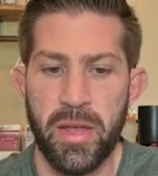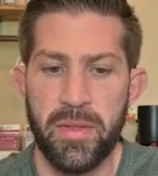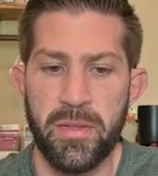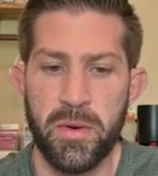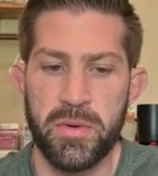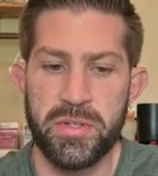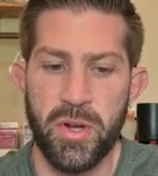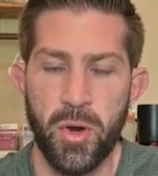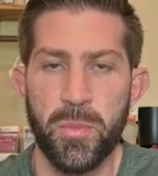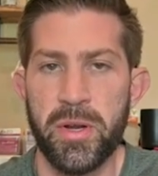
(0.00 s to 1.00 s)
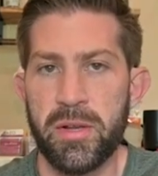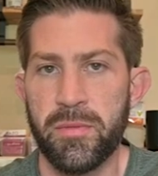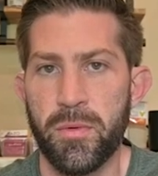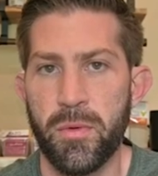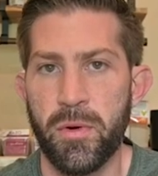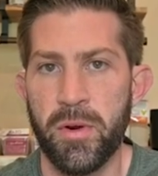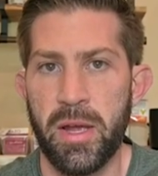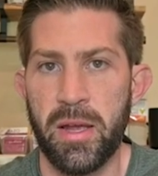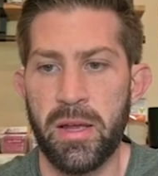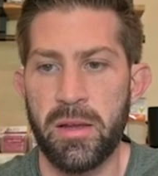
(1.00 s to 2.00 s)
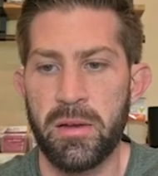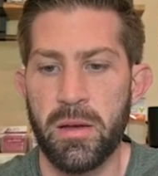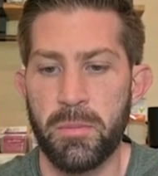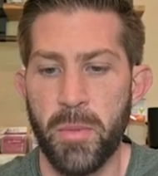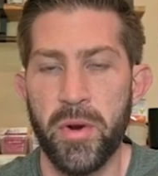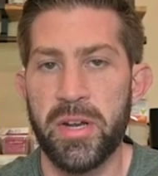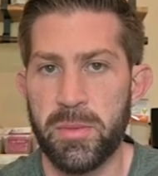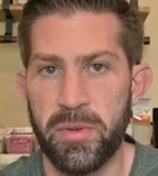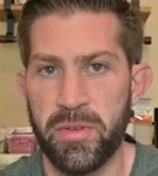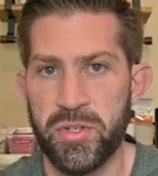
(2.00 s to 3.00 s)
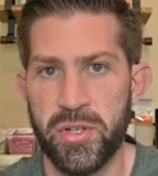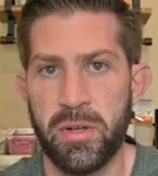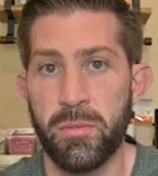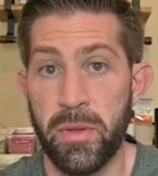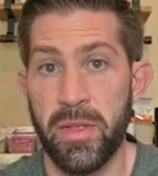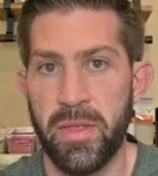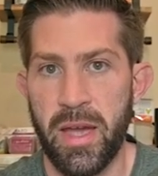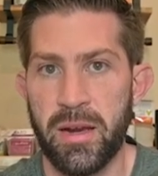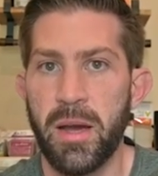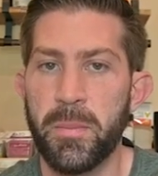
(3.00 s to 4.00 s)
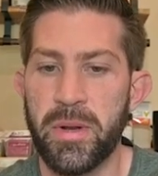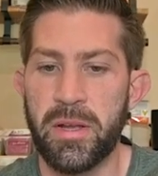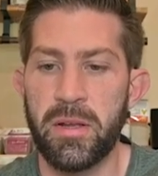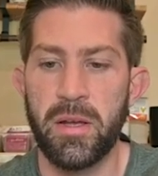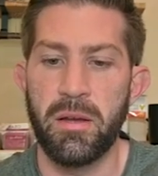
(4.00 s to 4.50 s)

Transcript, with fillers: And then there was an opening for a marketing position within that company.